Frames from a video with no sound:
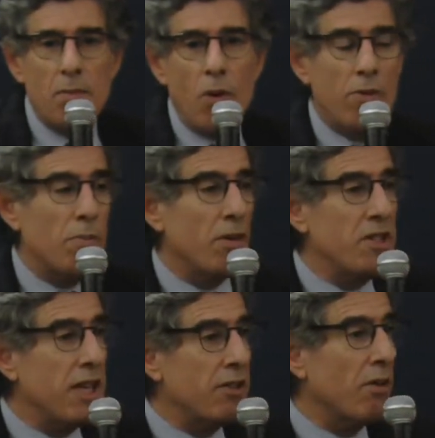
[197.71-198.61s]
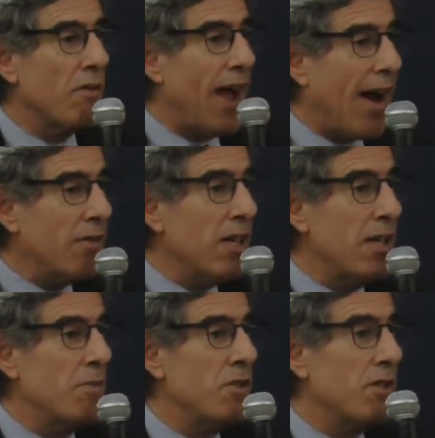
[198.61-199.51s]
important predictor of
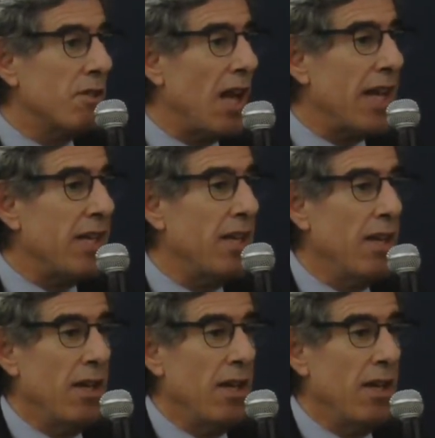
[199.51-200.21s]
outcomes like